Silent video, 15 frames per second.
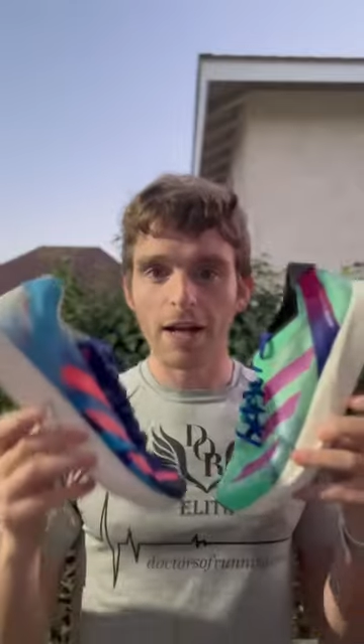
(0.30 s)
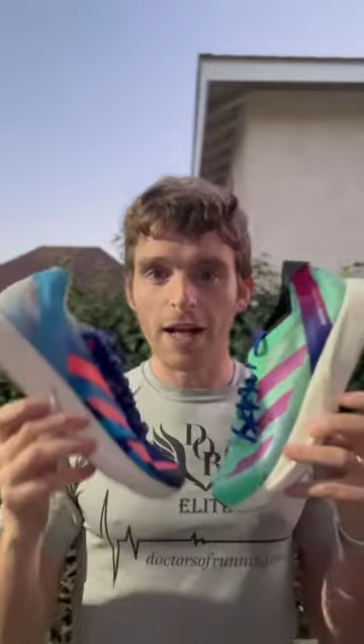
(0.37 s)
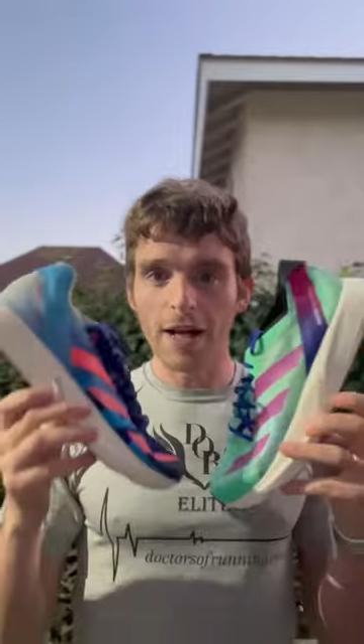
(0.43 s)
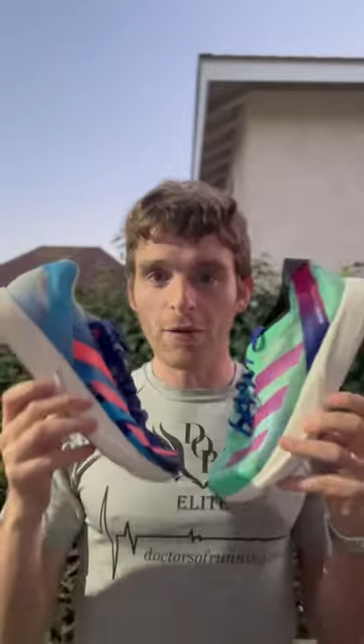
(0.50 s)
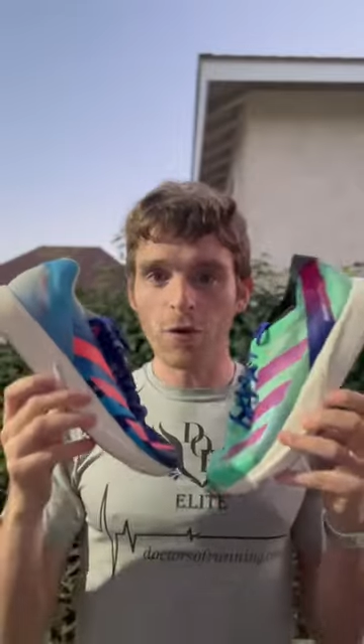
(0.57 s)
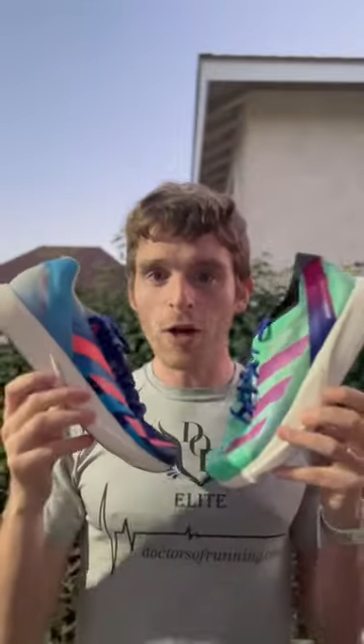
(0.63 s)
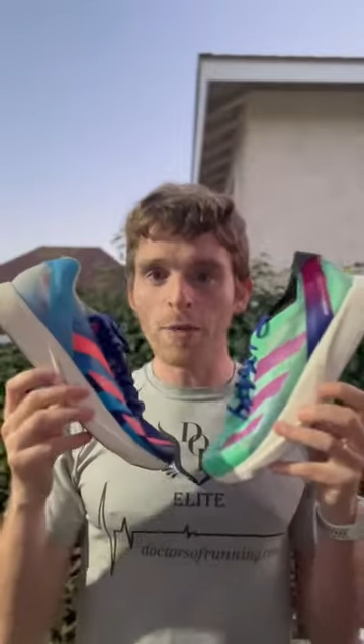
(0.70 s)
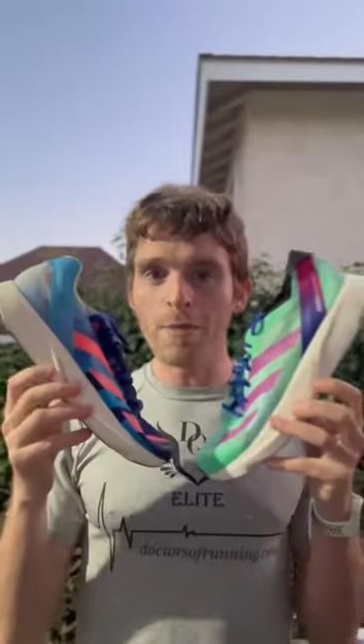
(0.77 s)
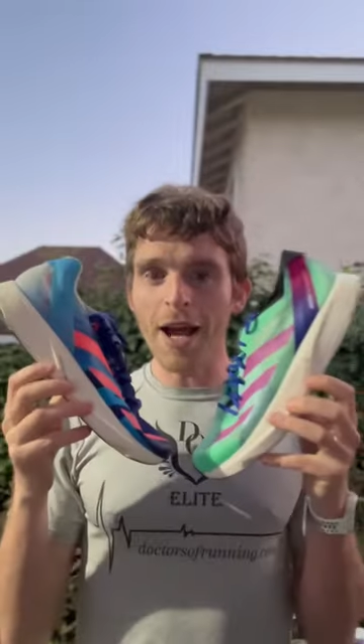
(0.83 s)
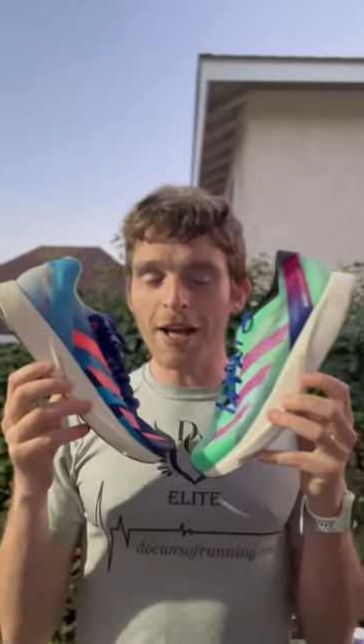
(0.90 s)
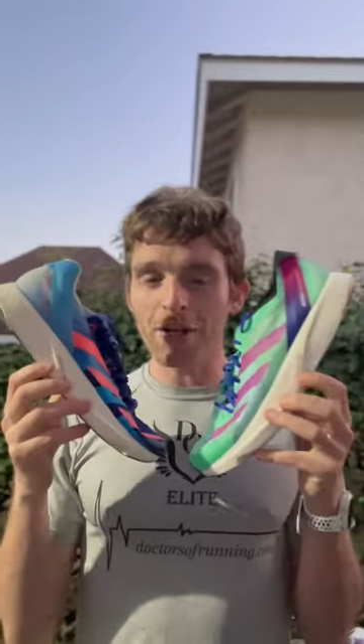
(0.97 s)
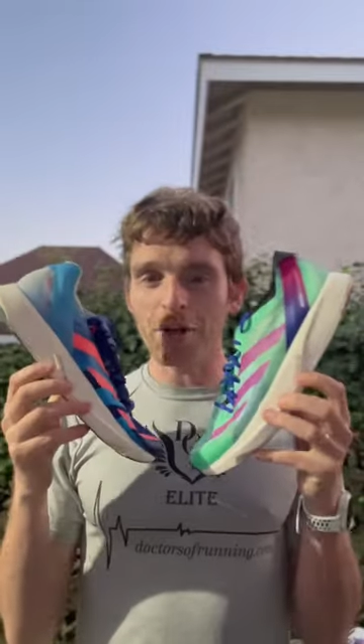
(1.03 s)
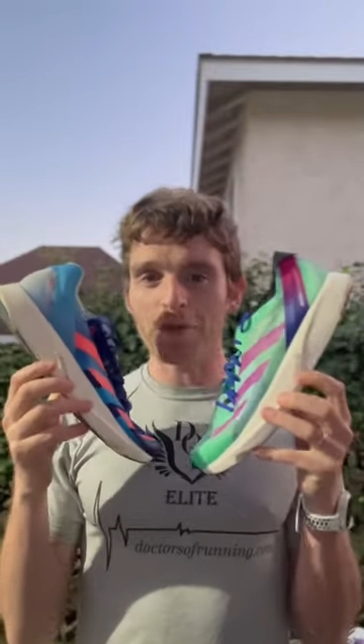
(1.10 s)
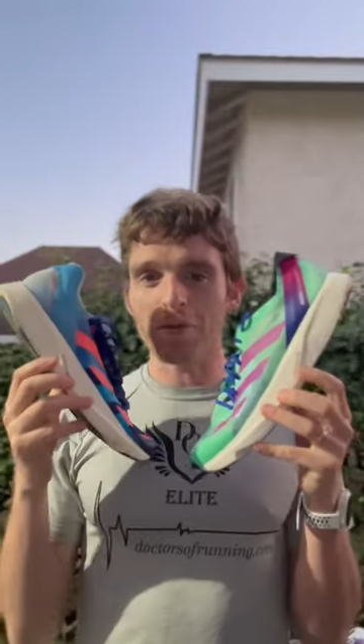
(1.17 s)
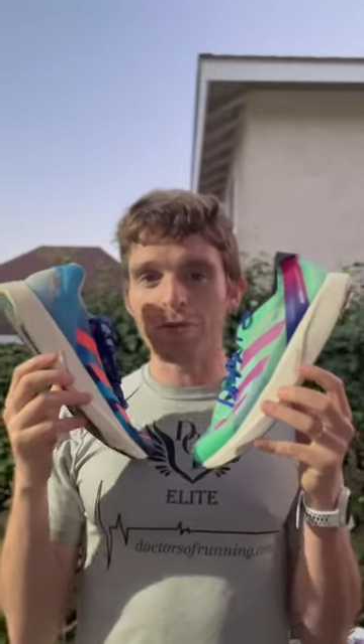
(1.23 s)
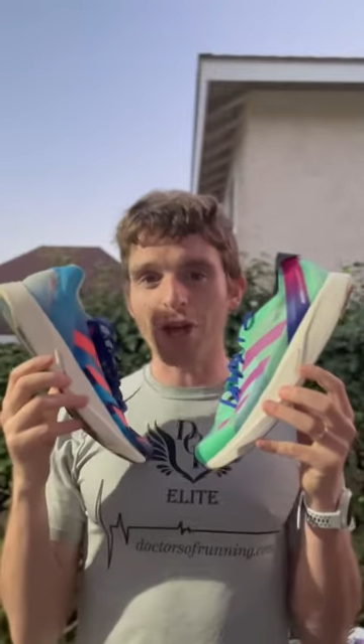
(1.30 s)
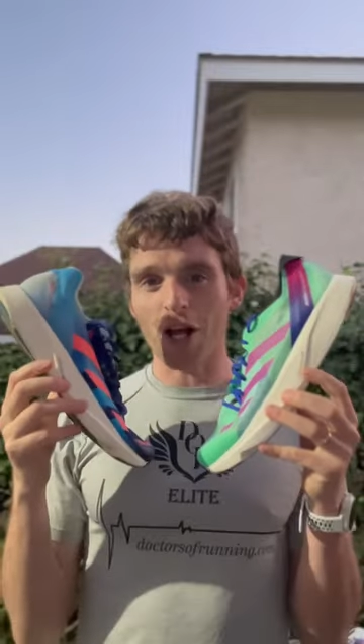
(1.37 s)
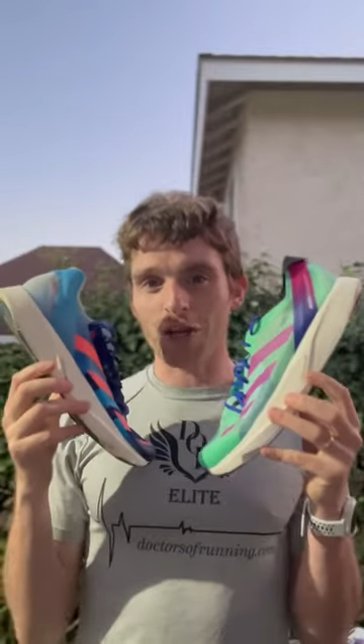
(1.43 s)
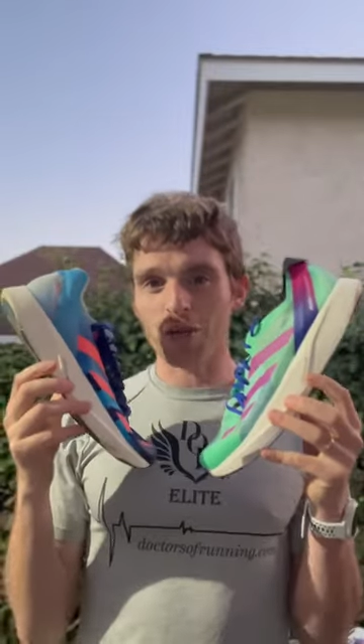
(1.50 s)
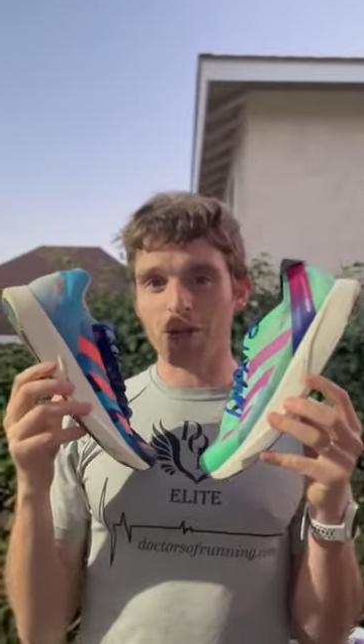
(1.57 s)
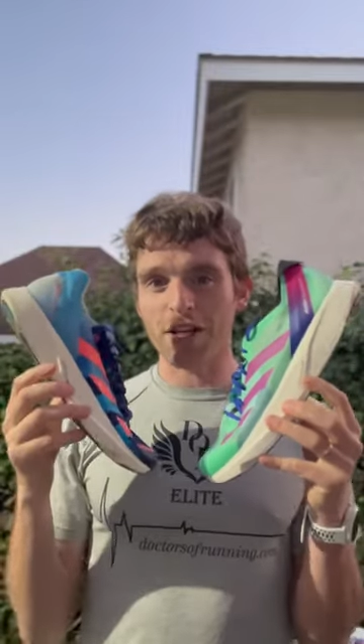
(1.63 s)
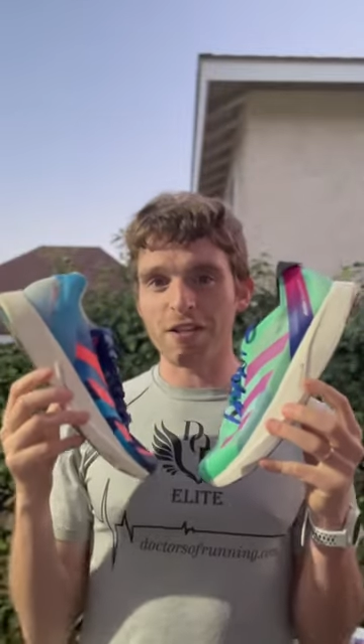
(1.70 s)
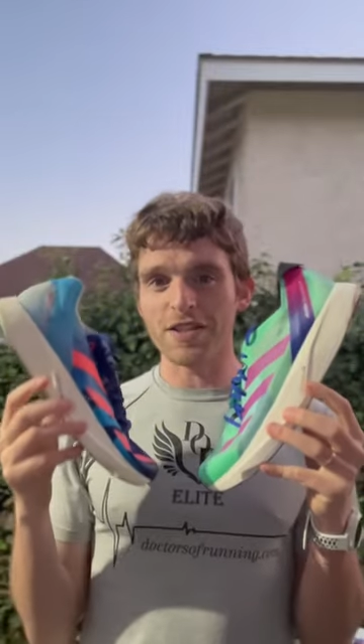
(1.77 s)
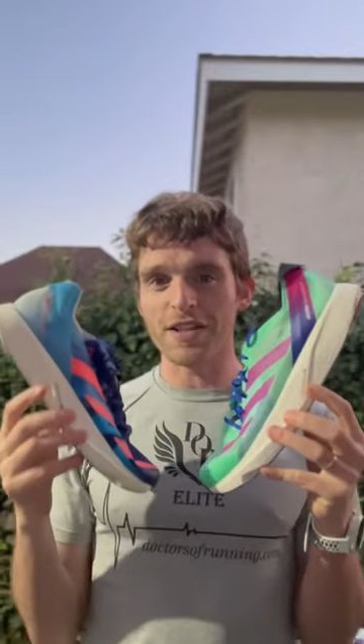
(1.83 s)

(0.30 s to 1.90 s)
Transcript: Hey everyone, Matt here from Docs Running,